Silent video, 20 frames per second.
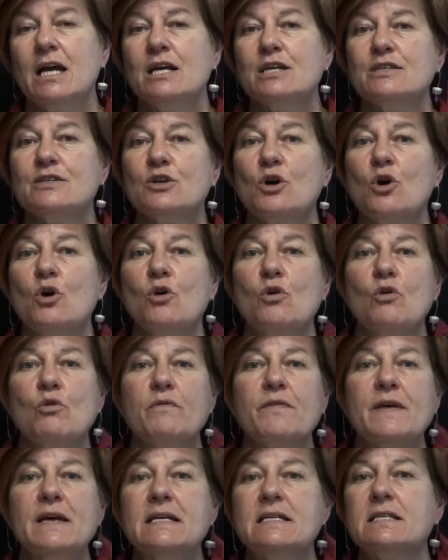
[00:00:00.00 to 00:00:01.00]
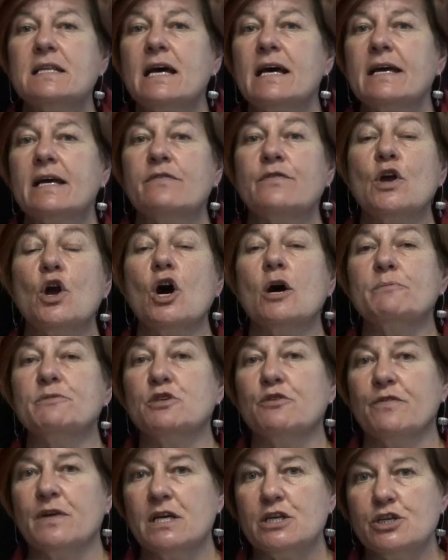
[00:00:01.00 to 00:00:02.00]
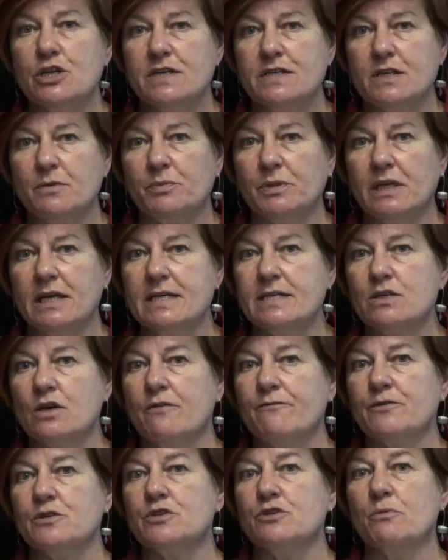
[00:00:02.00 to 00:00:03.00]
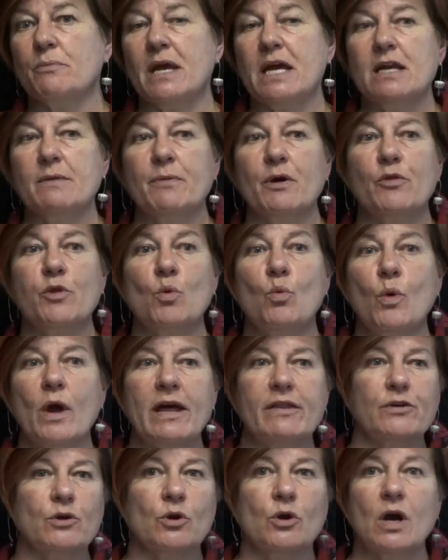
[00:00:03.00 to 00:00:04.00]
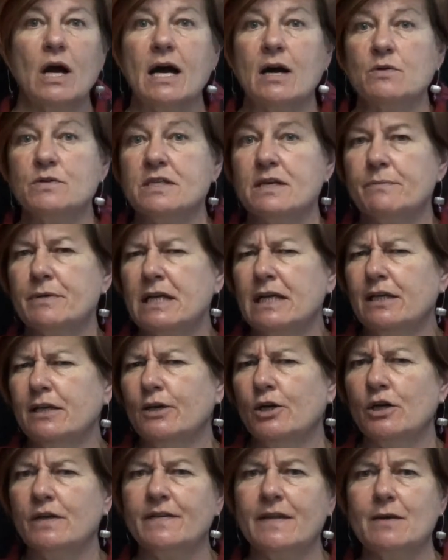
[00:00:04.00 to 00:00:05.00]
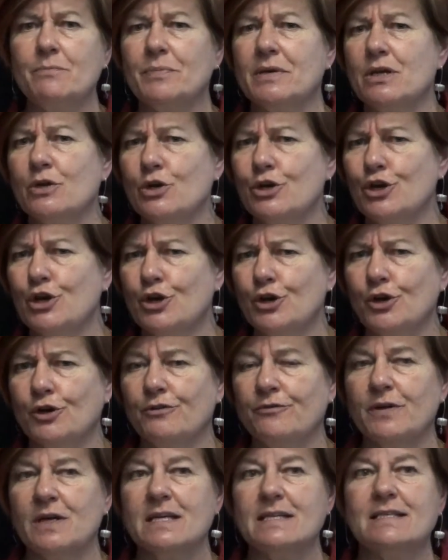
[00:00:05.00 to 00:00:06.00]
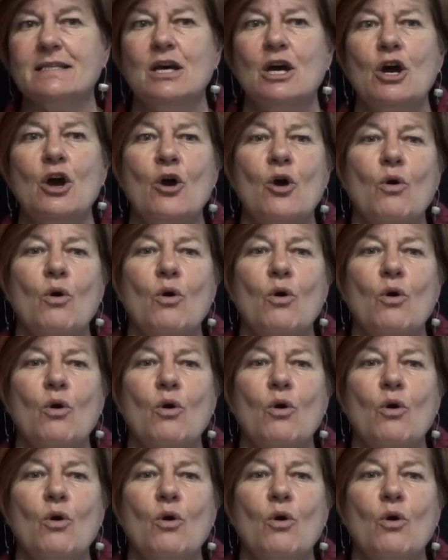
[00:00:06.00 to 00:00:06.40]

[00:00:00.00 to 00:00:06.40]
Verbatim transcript: So things like the observations the police officer made about the weather or how somebody looked, they appeared nervous,